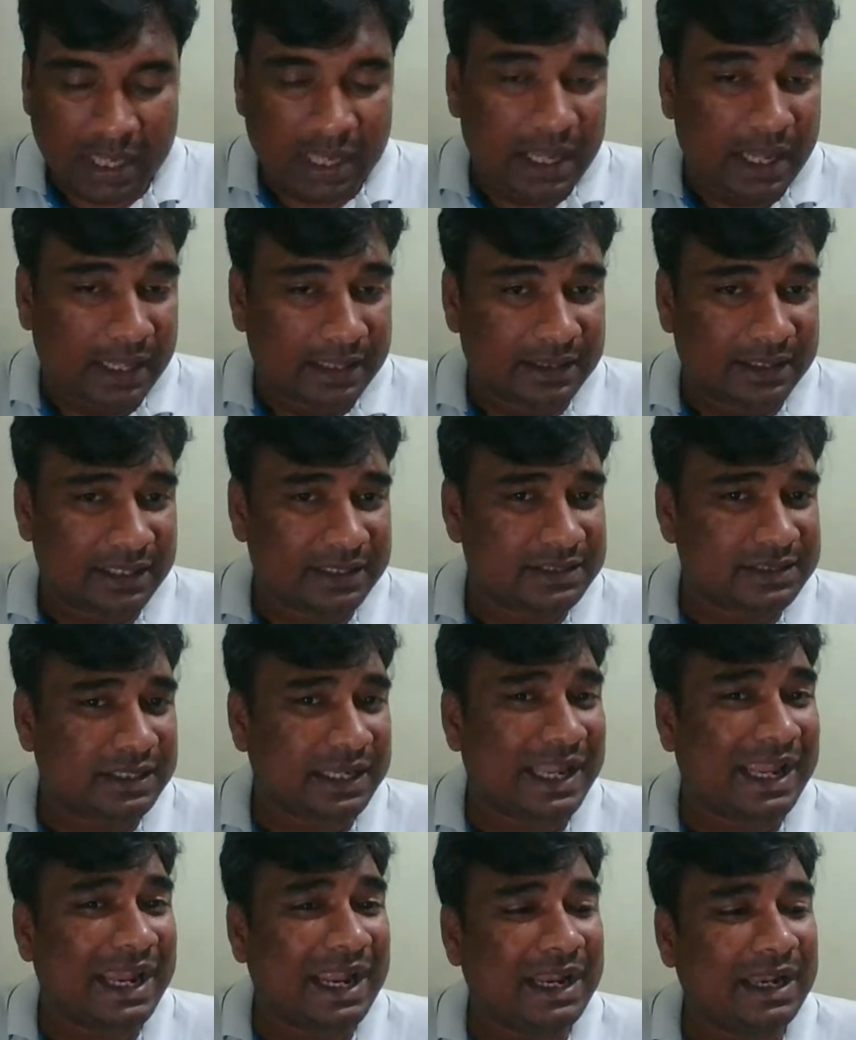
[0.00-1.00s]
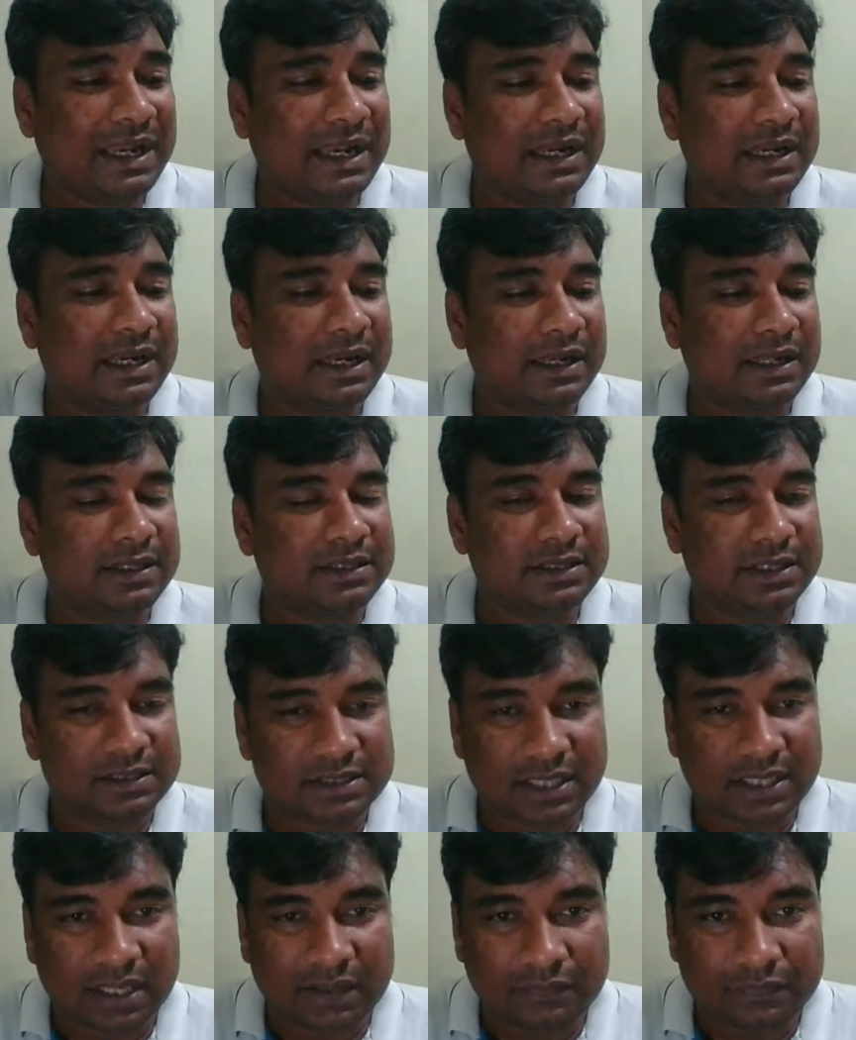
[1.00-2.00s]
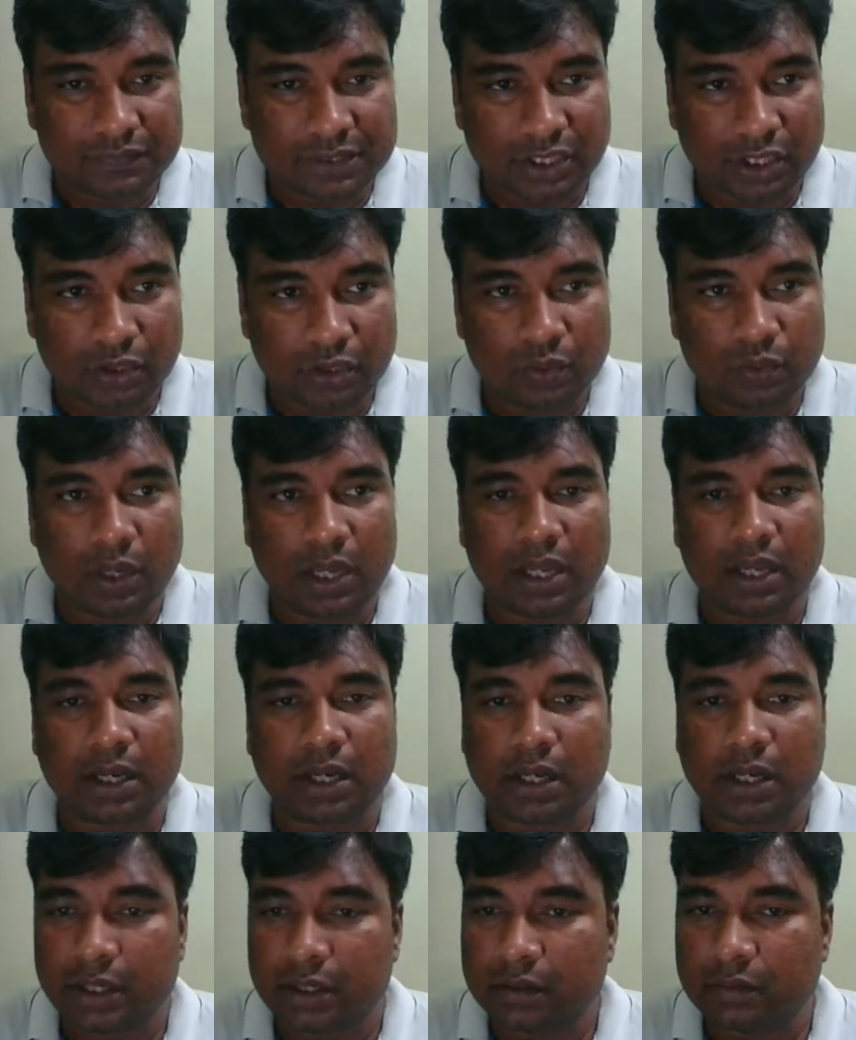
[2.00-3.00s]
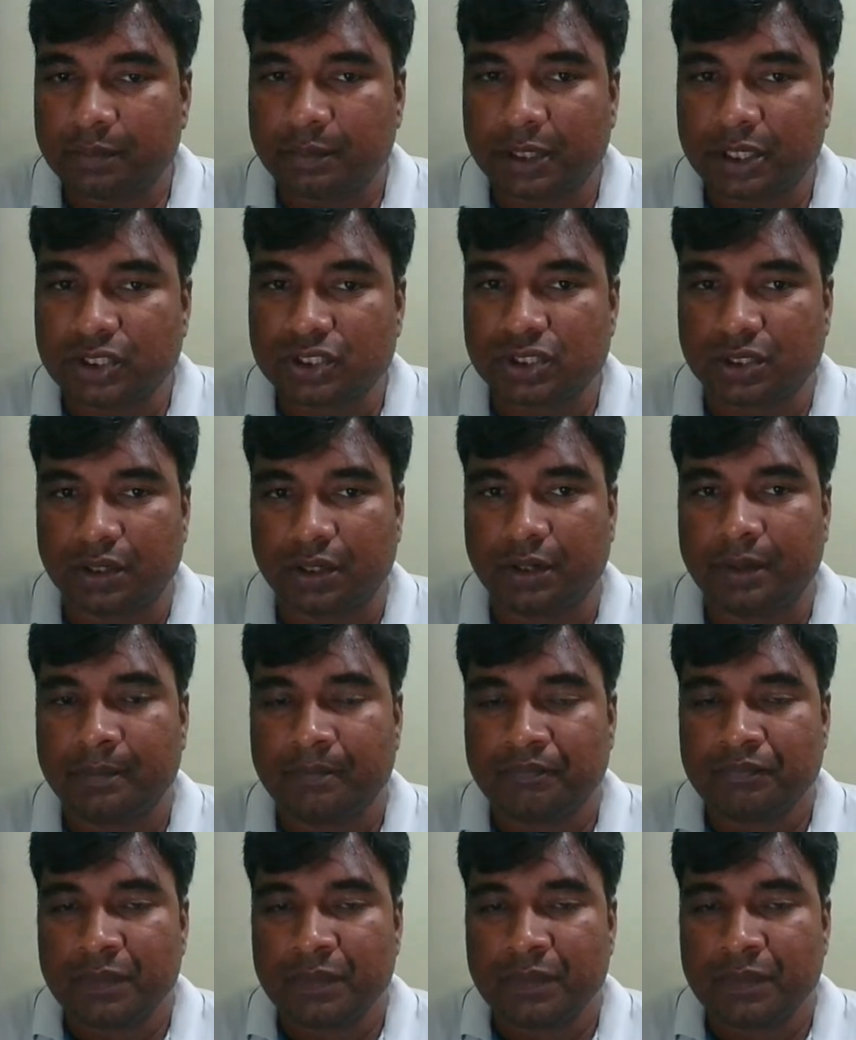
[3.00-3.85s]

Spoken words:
And this eight intelligence gives you a clear picture